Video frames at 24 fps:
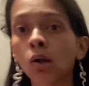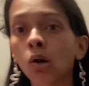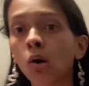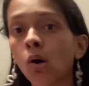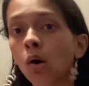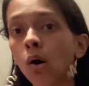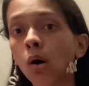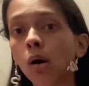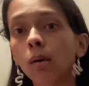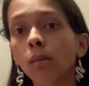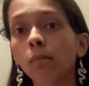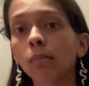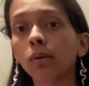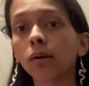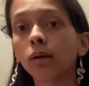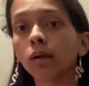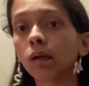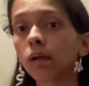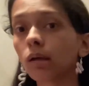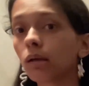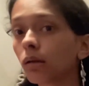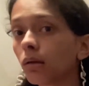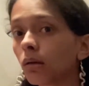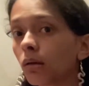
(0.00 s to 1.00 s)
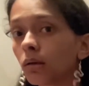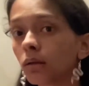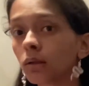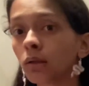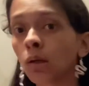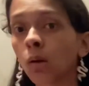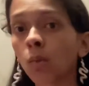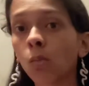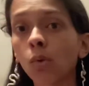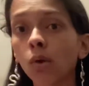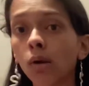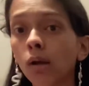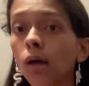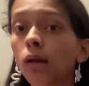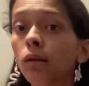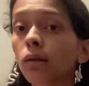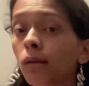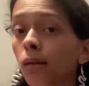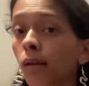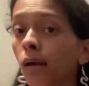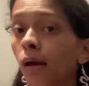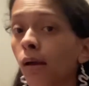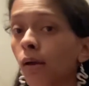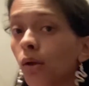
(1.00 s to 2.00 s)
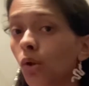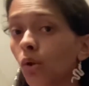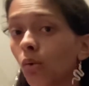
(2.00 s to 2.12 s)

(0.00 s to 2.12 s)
all, but somewhere down the line,